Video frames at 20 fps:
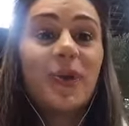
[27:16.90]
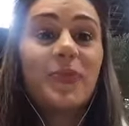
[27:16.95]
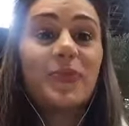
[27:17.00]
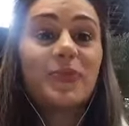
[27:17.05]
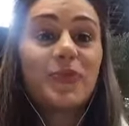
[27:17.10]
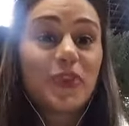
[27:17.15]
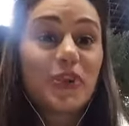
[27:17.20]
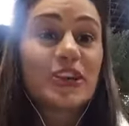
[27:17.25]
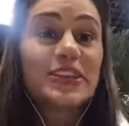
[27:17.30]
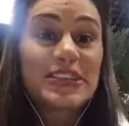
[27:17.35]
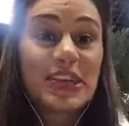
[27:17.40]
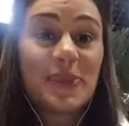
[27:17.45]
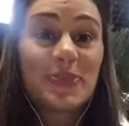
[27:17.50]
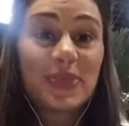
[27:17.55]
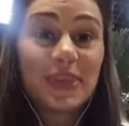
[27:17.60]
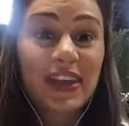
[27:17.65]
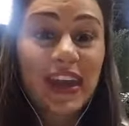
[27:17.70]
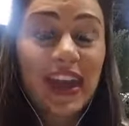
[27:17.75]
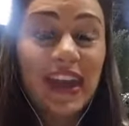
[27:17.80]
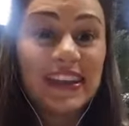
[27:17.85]
for
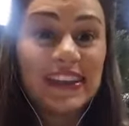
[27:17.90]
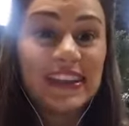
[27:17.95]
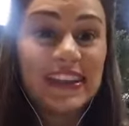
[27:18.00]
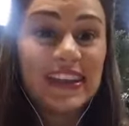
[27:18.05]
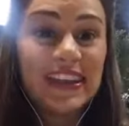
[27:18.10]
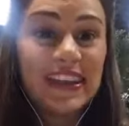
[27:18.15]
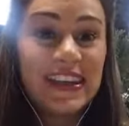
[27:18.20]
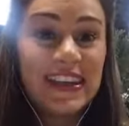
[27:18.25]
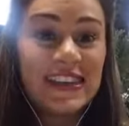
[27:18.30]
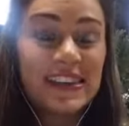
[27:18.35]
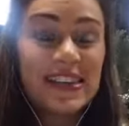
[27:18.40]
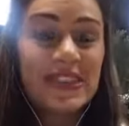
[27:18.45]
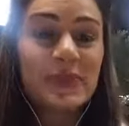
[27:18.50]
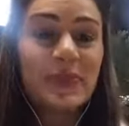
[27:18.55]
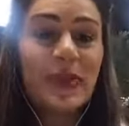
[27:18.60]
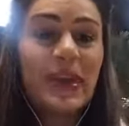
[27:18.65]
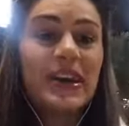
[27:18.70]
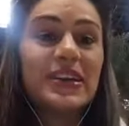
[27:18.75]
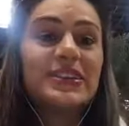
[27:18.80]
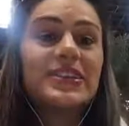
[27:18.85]
example, Katie is,
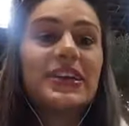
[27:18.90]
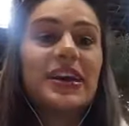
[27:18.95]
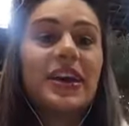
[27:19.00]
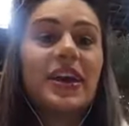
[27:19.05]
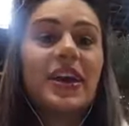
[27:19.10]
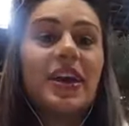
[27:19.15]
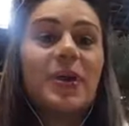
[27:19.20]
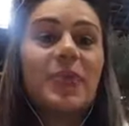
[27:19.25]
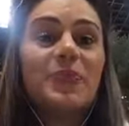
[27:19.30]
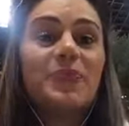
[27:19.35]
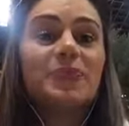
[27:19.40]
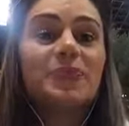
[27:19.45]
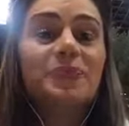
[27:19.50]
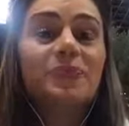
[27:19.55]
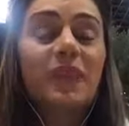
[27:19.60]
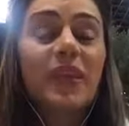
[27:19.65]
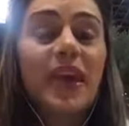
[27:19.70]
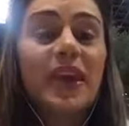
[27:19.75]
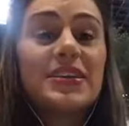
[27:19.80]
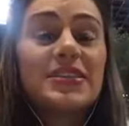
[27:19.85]
but
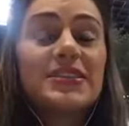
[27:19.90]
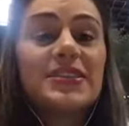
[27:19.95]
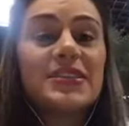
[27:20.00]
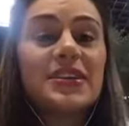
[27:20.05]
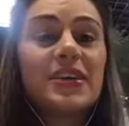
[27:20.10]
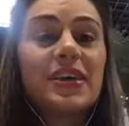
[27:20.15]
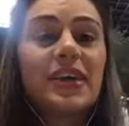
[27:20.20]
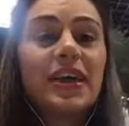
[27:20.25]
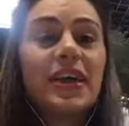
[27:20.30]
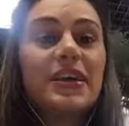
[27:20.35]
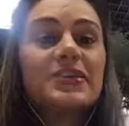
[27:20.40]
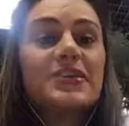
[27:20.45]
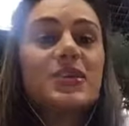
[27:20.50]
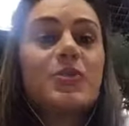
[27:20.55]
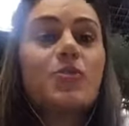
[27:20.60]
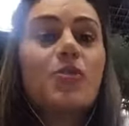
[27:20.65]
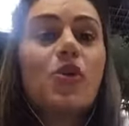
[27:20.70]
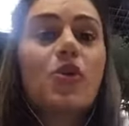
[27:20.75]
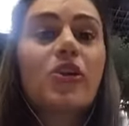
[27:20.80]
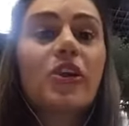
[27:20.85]
I see it as a
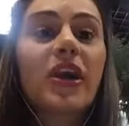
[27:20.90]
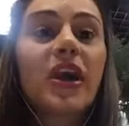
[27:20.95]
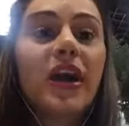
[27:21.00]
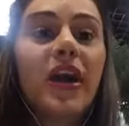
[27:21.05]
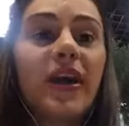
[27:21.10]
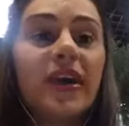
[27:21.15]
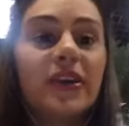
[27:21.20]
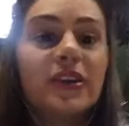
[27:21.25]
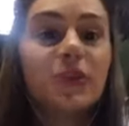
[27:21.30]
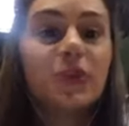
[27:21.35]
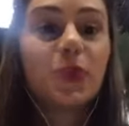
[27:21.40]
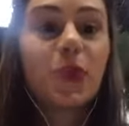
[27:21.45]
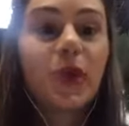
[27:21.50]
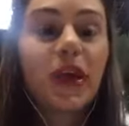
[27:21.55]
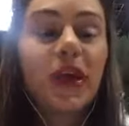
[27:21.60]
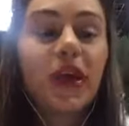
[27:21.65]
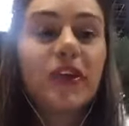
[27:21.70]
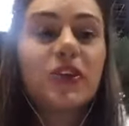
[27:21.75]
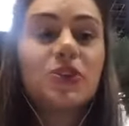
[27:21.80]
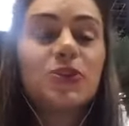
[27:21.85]
more kind
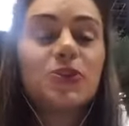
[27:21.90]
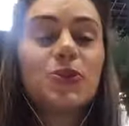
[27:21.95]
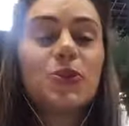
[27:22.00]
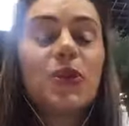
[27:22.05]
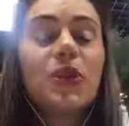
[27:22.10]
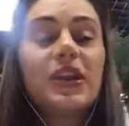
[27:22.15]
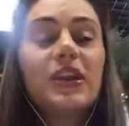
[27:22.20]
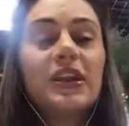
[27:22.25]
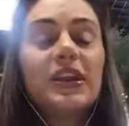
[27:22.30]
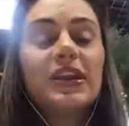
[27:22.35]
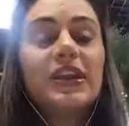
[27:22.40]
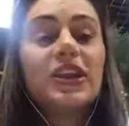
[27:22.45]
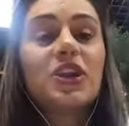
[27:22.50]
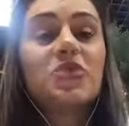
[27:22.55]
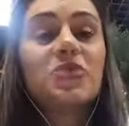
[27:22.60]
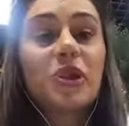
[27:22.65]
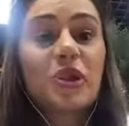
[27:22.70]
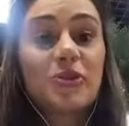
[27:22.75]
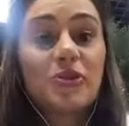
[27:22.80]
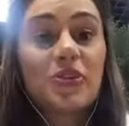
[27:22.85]
way to
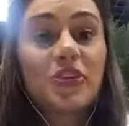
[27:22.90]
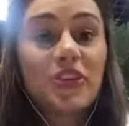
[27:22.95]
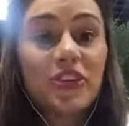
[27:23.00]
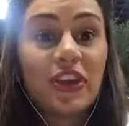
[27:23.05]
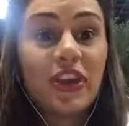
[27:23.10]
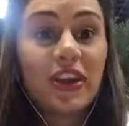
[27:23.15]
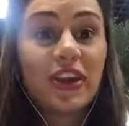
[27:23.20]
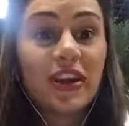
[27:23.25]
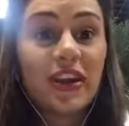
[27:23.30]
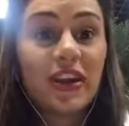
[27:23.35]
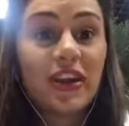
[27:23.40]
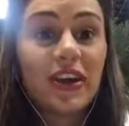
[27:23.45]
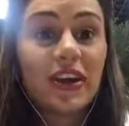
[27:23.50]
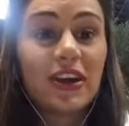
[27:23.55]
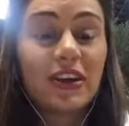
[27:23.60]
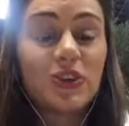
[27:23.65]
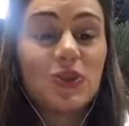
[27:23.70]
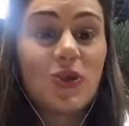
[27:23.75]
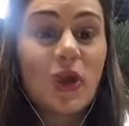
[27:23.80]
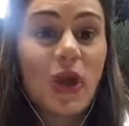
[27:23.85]
give everything
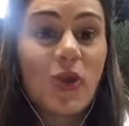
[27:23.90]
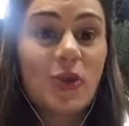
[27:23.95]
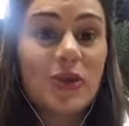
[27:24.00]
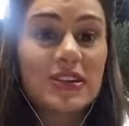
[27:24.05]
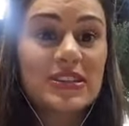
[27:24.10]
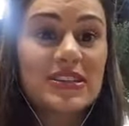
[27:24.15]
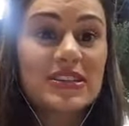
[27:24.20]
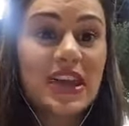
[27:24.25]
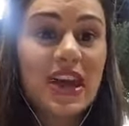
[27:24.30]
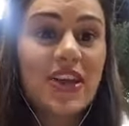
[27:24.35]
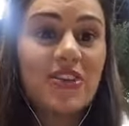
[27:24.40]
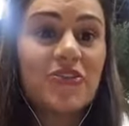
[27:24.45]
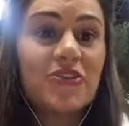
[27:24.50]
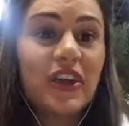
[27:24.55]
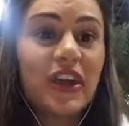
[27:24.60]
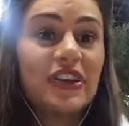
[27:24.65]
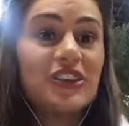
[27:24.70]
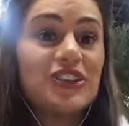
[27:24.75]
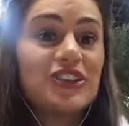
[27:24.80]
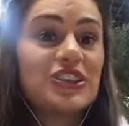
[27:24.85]
to ourselves
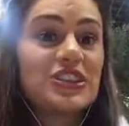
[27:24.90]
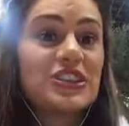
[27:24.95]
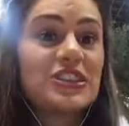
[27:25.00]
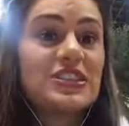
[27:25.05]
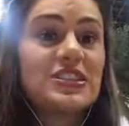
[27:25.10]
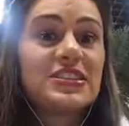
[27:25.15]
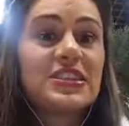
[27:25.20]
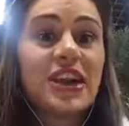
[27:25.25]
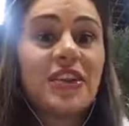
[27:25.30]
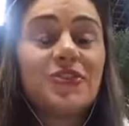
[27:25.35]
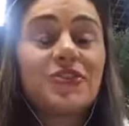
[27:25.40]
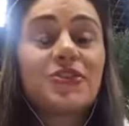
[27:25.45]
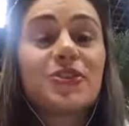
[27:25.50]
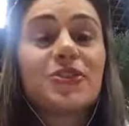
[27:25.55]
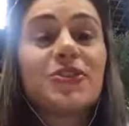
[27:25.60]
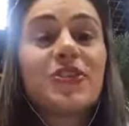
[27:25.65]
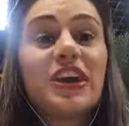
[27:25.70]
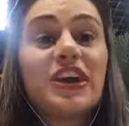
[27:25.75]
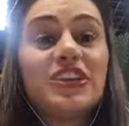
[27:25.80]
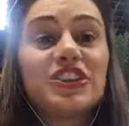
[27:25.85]
and just after
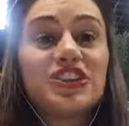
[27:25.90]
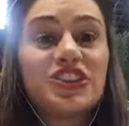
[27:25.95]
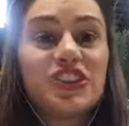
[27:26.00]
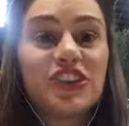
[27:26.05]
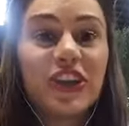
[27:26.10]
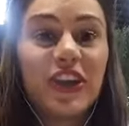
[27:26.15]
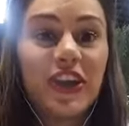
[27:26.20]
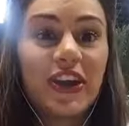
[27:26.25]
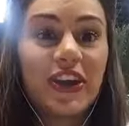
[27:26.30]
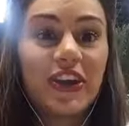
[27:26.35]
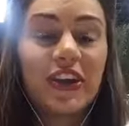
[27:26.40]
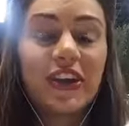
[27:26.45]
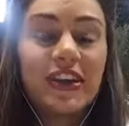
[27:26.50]
that share.